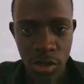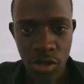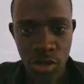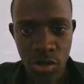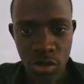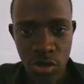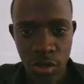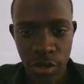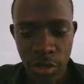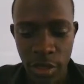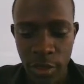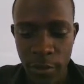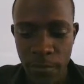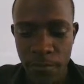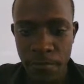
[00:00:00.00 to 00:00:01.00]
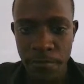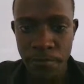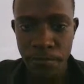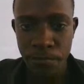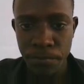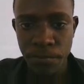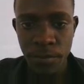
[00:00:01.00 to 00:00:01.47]
use auth
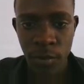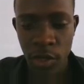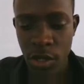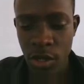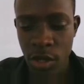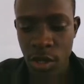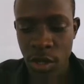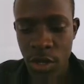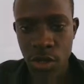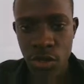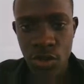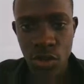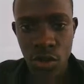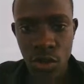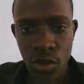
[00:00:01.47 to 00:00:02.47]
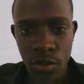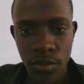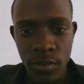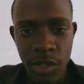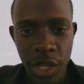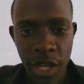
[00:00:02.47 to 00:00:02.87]
so